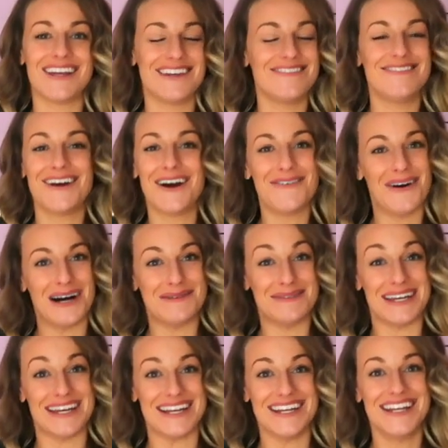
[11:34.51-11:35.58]
you know what I
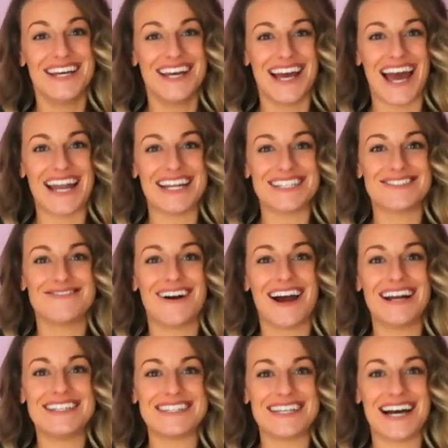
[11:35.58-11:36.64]
mean, and it's
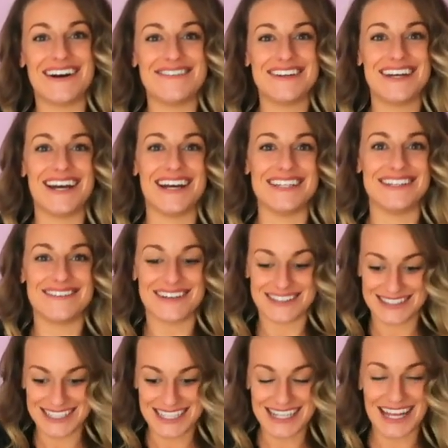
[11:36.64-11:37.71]
rising up here and you
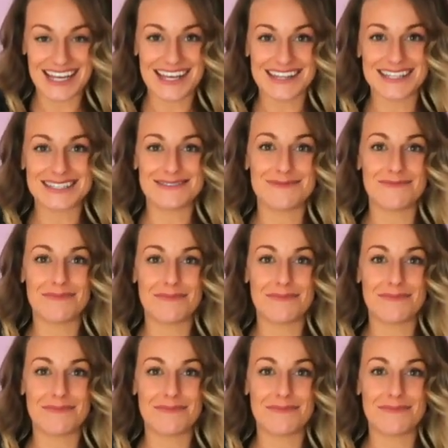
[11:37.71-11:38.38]
can see like this